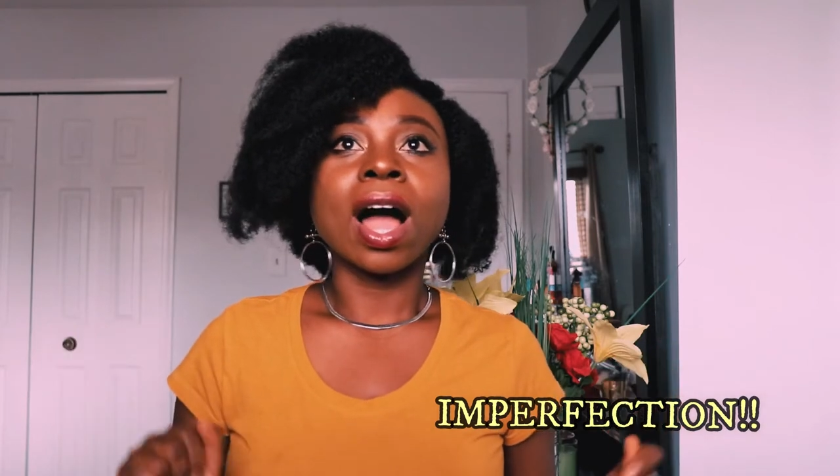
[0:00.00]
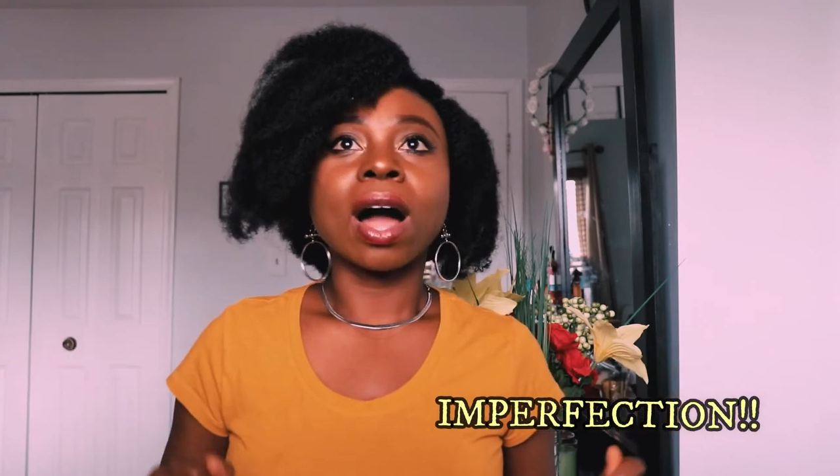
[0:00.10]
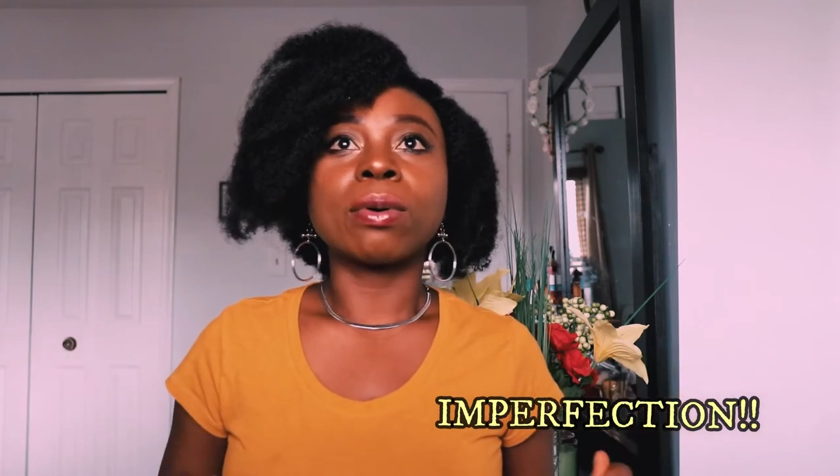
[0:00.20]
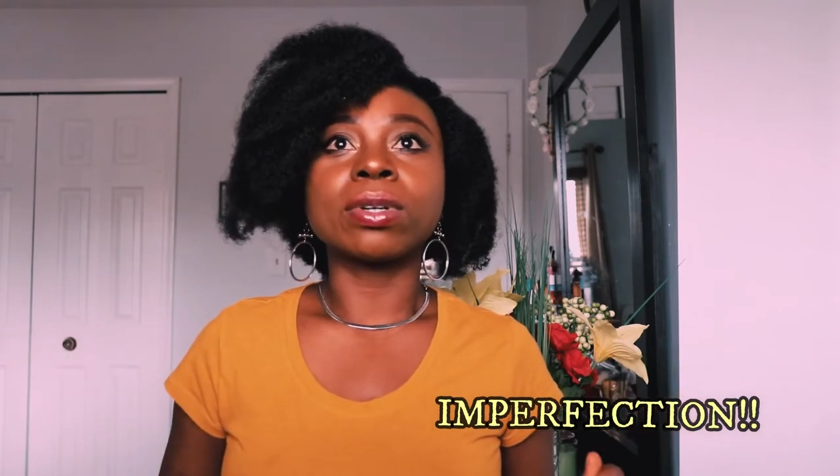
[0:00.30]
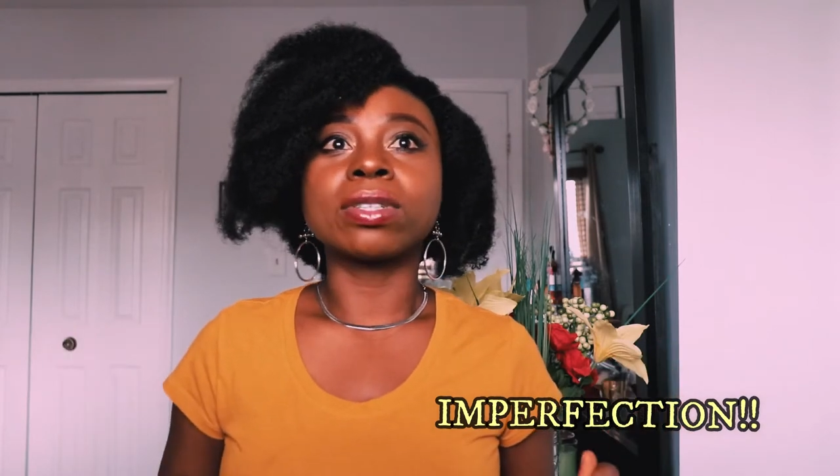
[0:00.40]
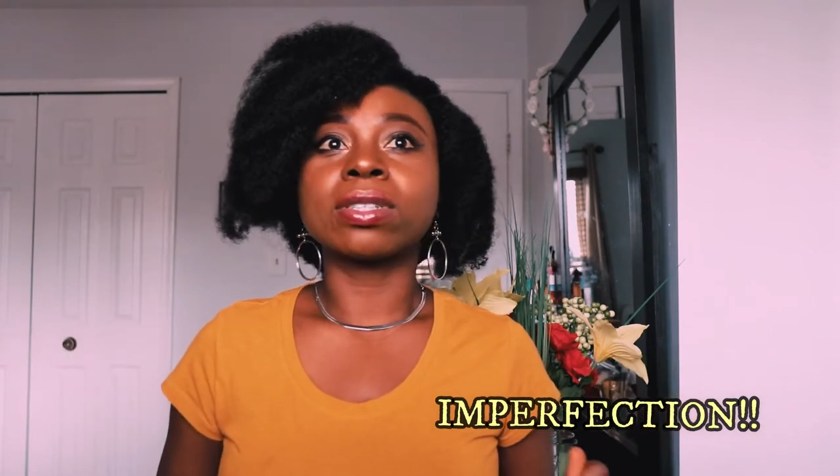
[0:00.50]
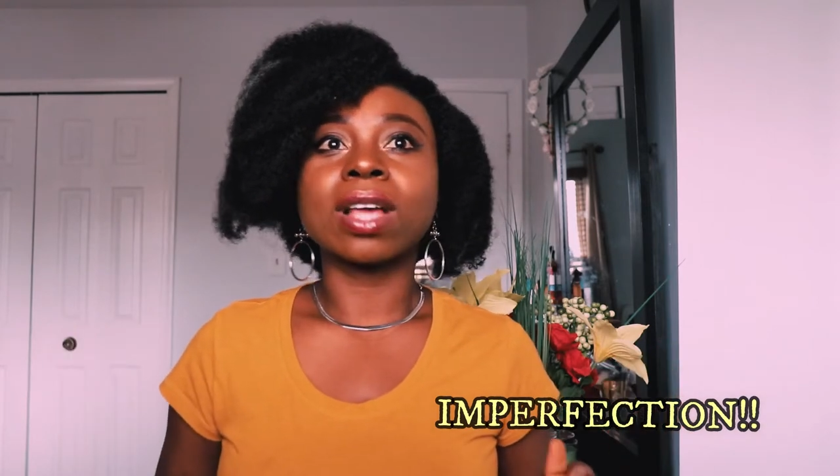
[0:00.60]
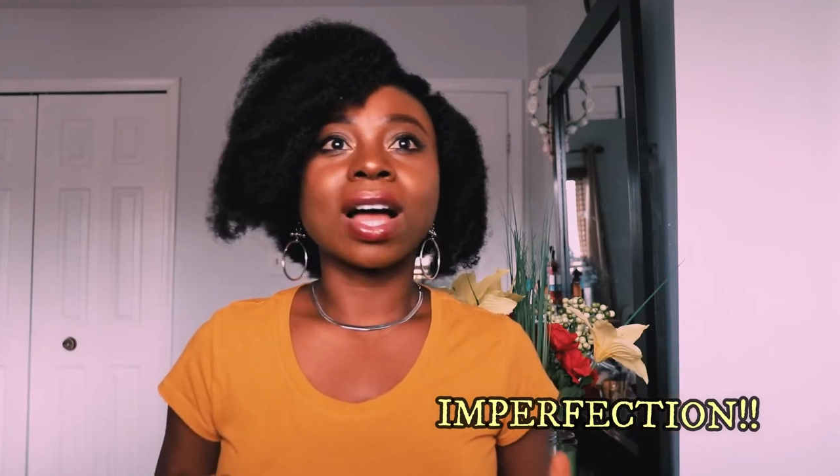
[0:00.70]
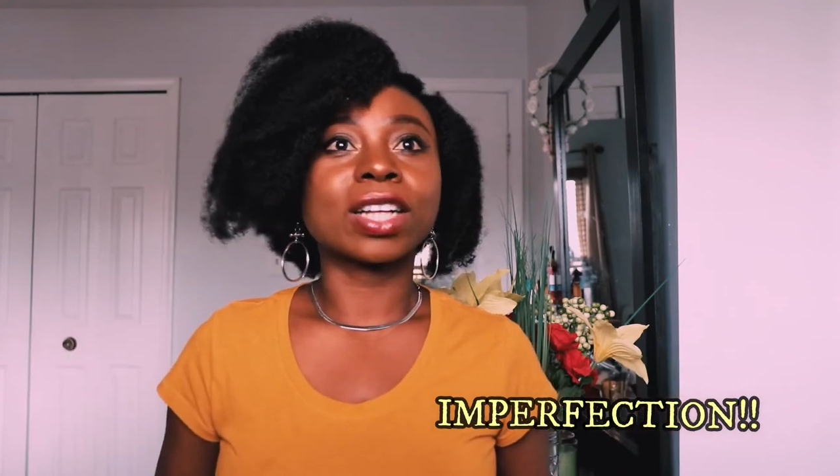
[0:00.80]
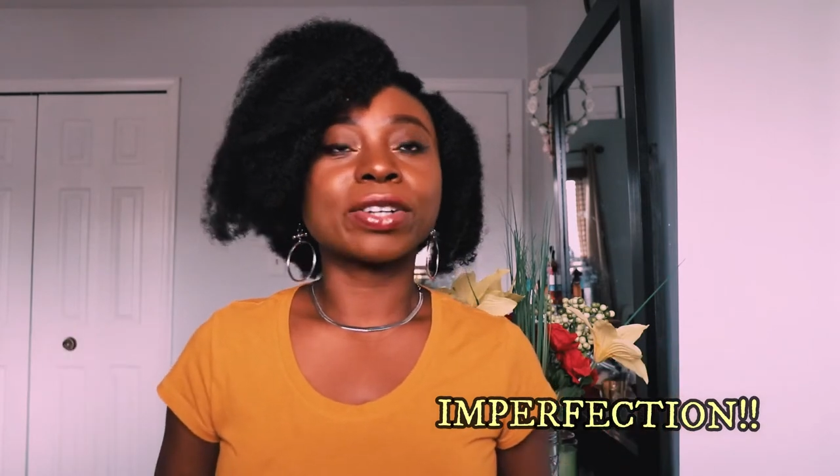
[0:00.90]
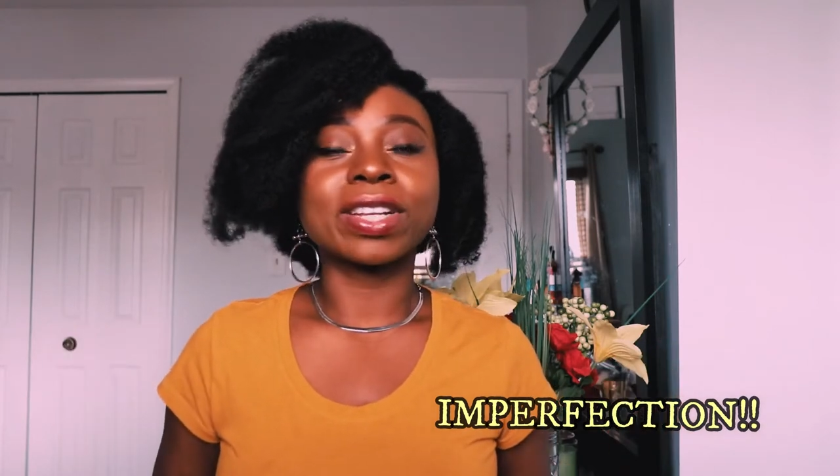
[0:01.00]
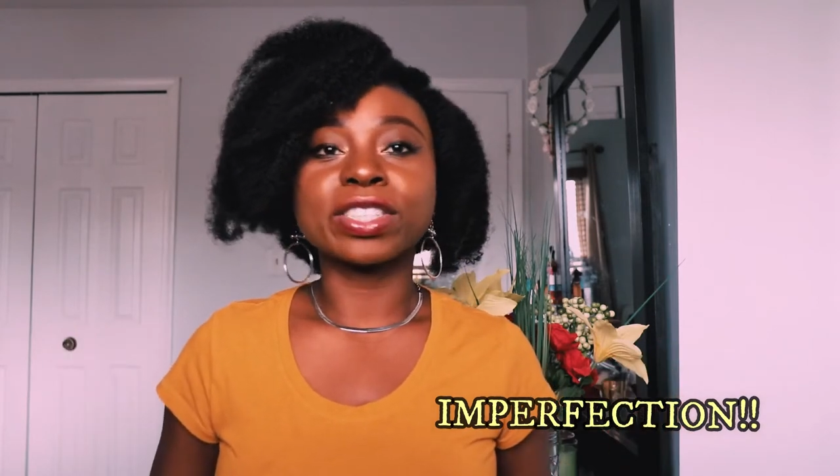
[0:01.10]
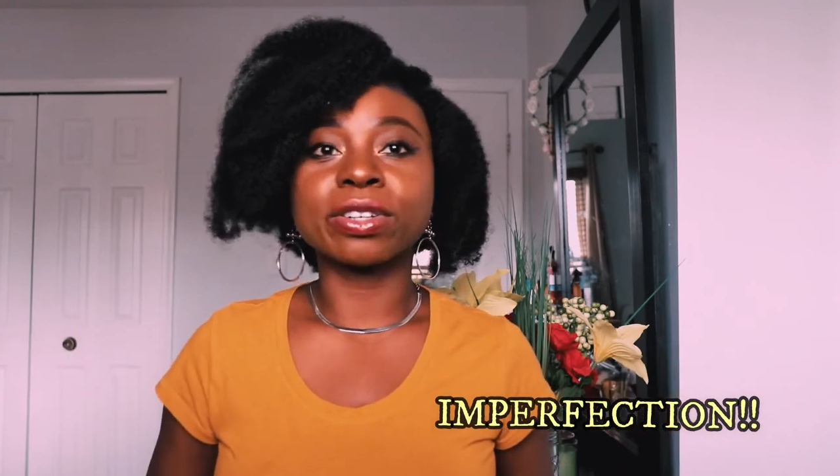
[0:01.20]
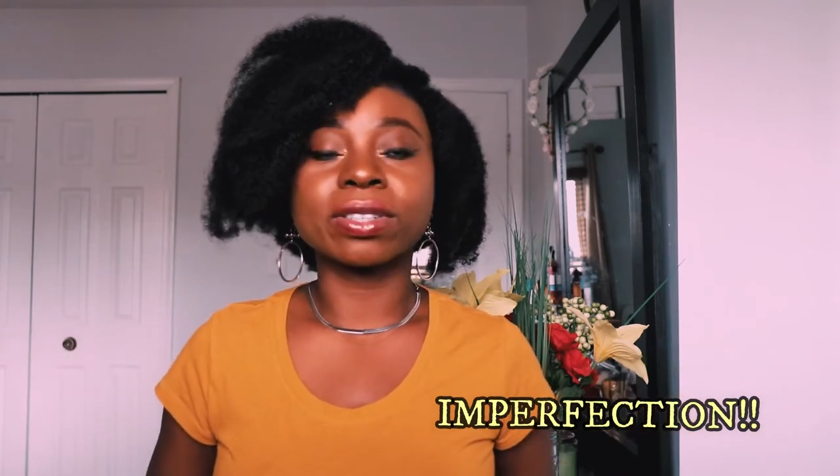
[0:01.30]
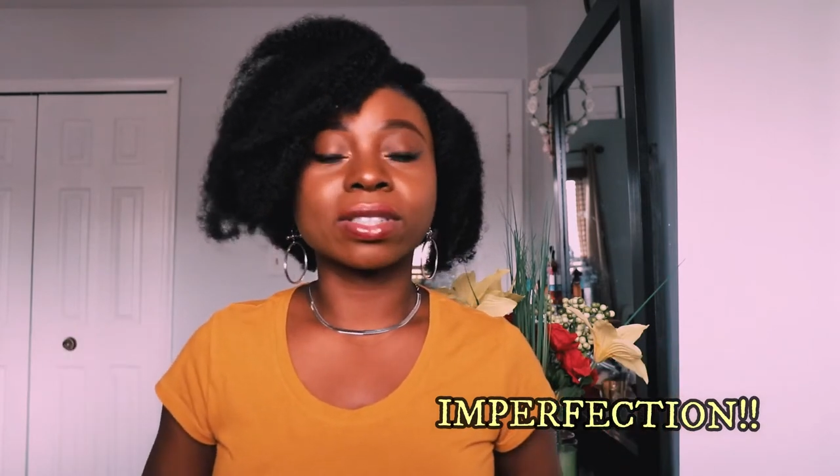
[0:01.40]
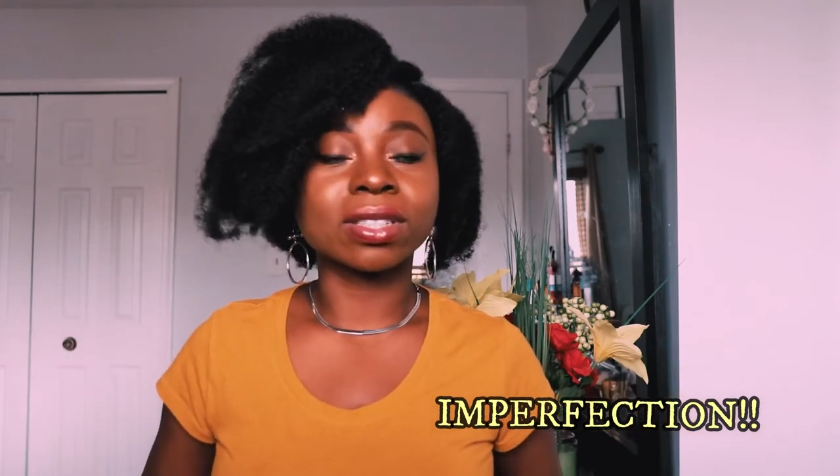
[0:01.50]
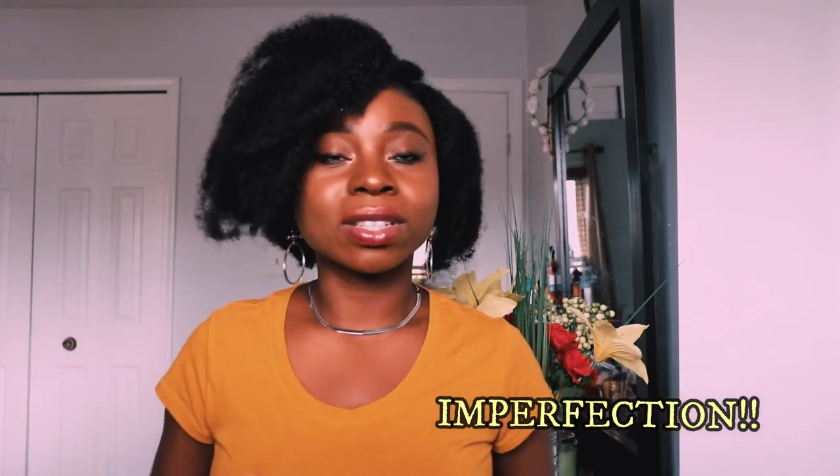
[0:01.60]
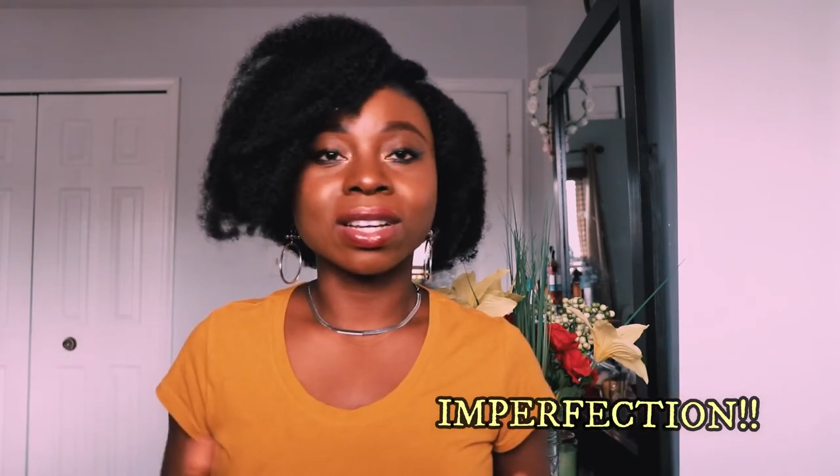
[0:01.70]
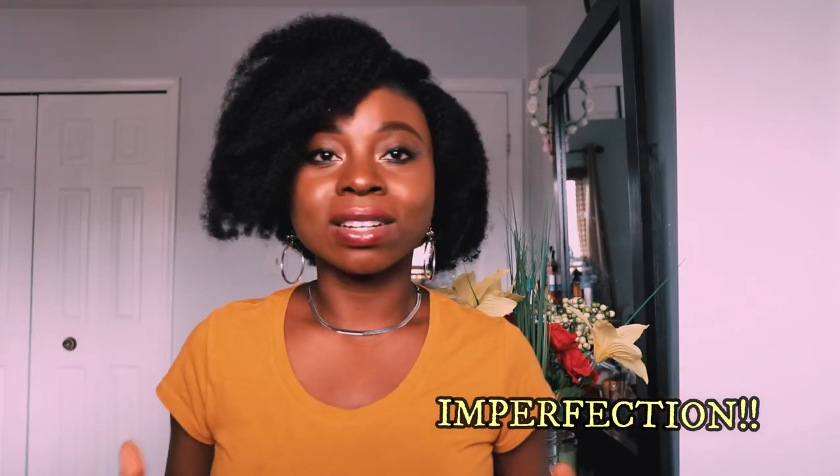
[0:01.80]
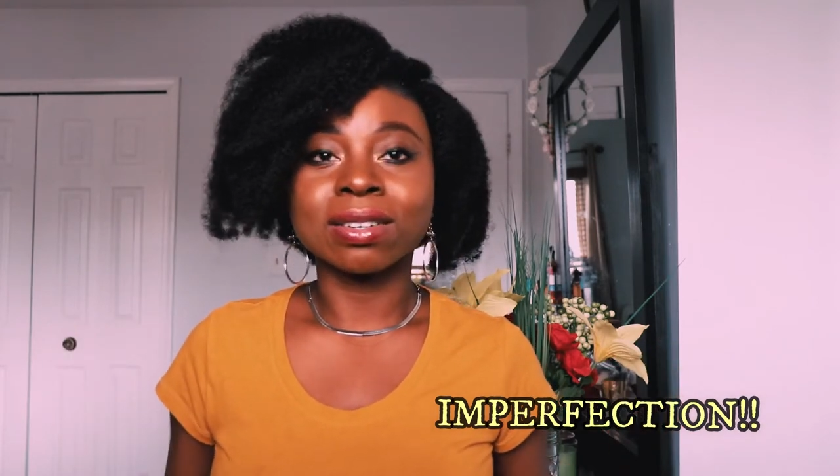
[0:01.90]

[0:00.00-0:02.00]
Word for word: i was actually just